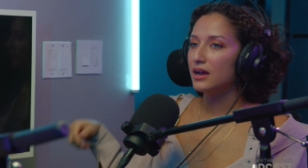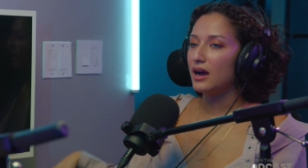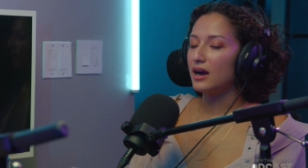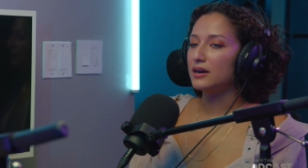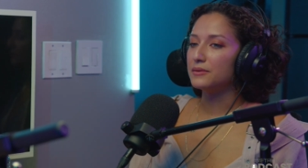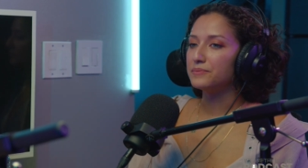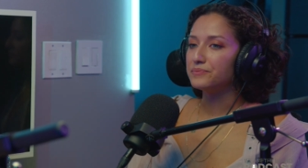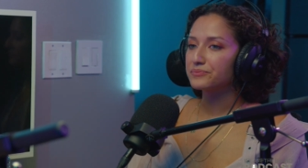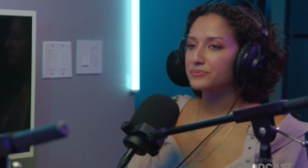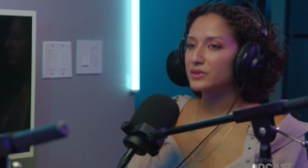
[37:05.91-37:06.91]

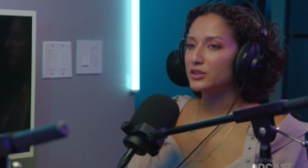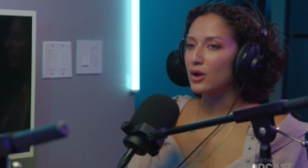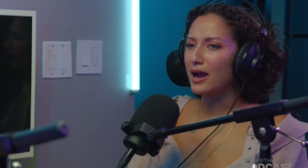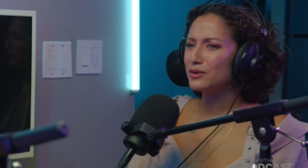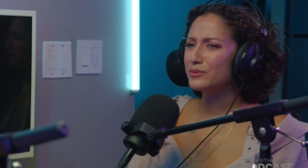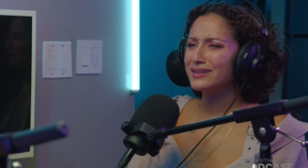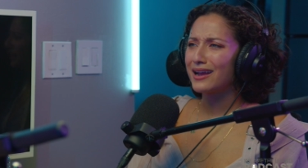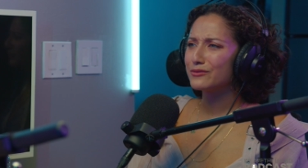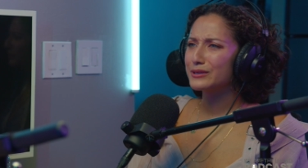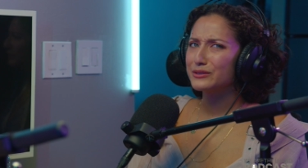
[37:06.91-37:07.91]
You know, how do we
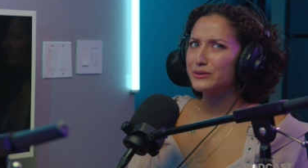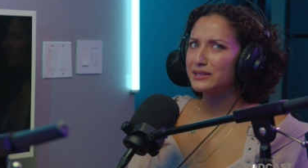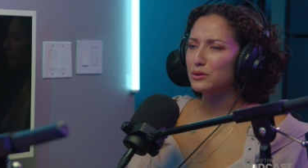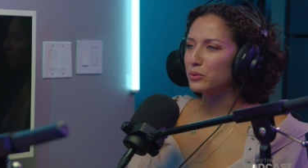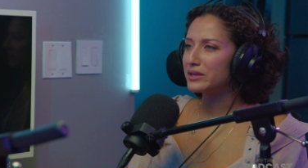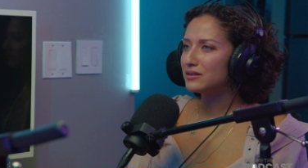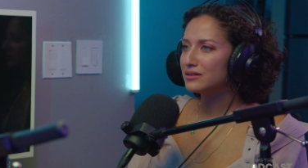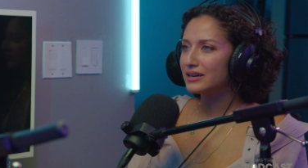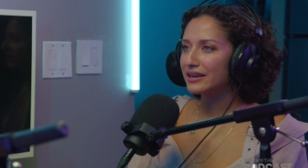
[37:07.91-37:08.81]
not recreate the wheel?